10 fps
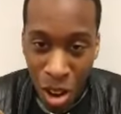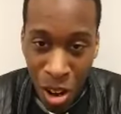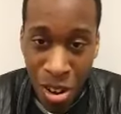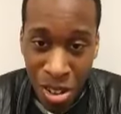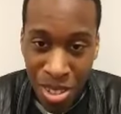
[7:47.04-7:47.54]

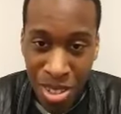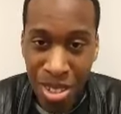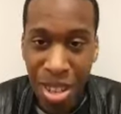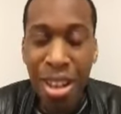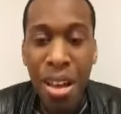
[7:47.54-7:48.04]

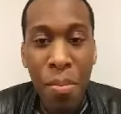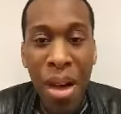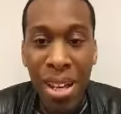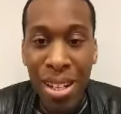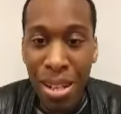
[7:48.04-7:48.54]
hertz
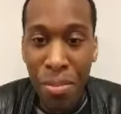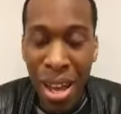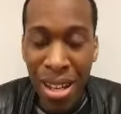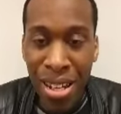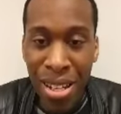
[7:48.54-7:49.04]
back in
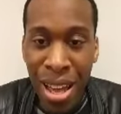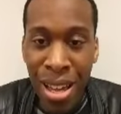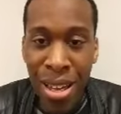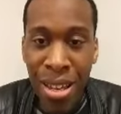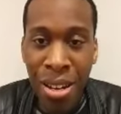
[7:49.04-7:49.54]
back in the
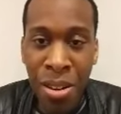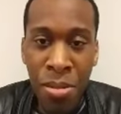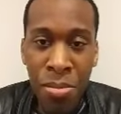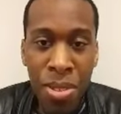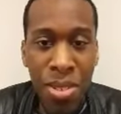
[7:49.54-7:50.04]
day. You
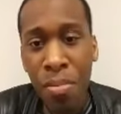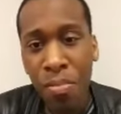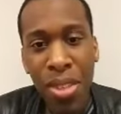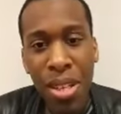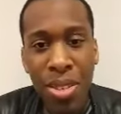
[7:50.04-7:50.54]
know, some
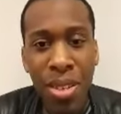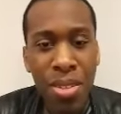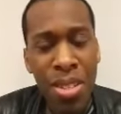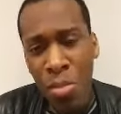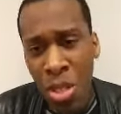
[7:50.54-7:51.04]
some
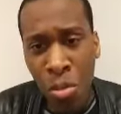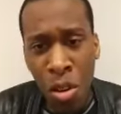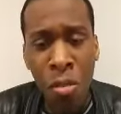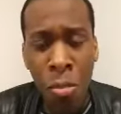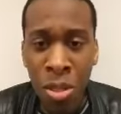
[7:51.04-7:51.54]
some some
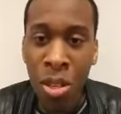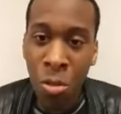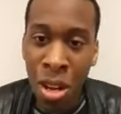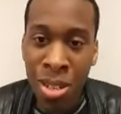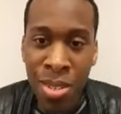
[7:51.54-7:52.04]
of our music
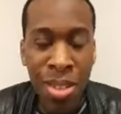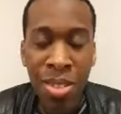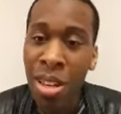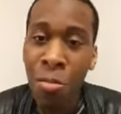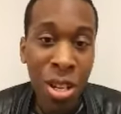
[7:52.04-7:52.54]
was, and
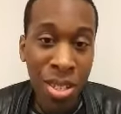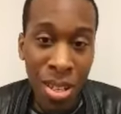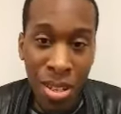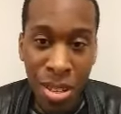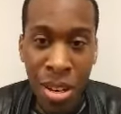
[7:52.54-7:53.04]
some
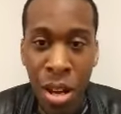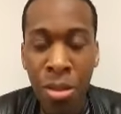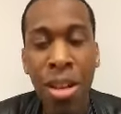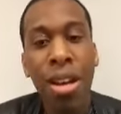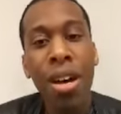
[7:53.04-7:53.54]
wasn't. You
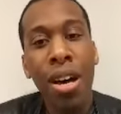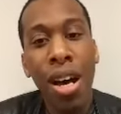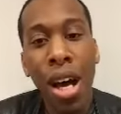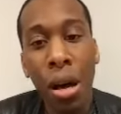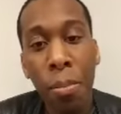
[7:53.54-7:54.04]
know,
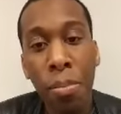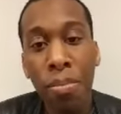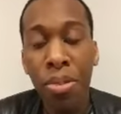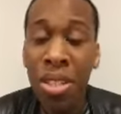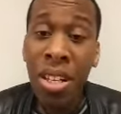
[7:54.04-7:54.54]
um,
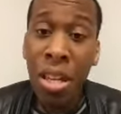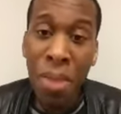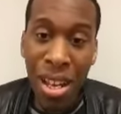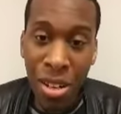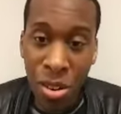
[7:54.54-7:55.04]
particularly
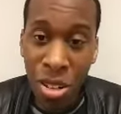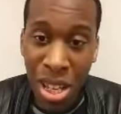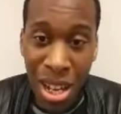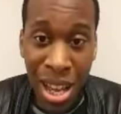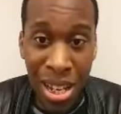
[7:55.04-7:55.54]
back in the
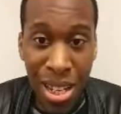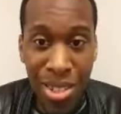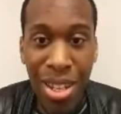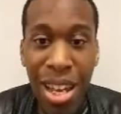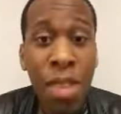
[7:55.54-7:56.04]
early
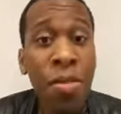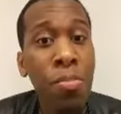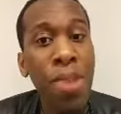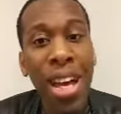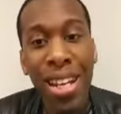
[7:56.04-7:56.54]
90s and even
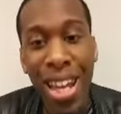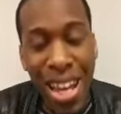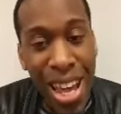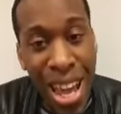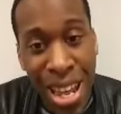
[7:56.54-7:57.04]
back in the
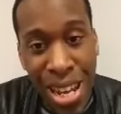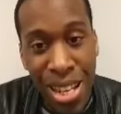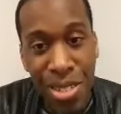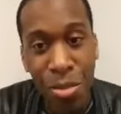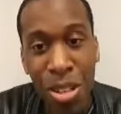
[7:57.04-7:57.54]

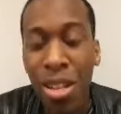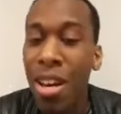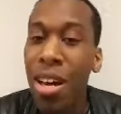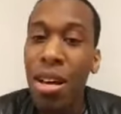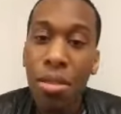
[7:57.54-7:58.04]
80s with
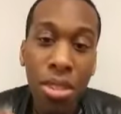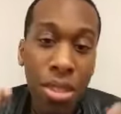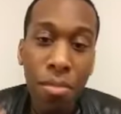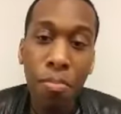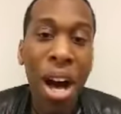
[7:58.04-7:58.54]

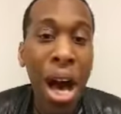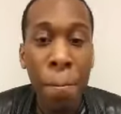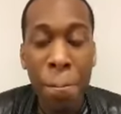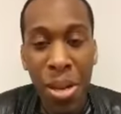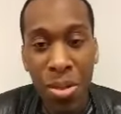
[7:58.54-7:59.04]

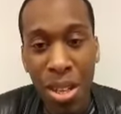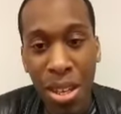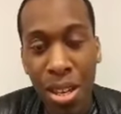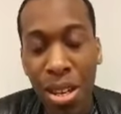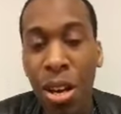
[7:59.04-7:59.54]
pop music,
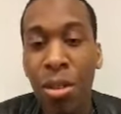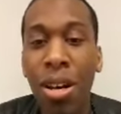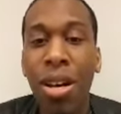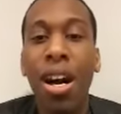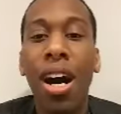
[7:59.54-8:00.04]
you know,
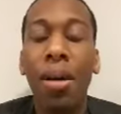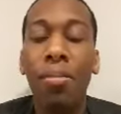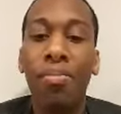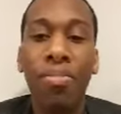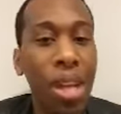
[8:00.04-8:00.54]

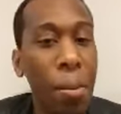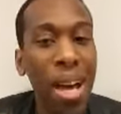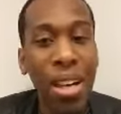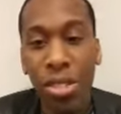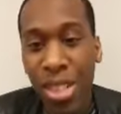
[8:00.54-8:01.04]
um, Michael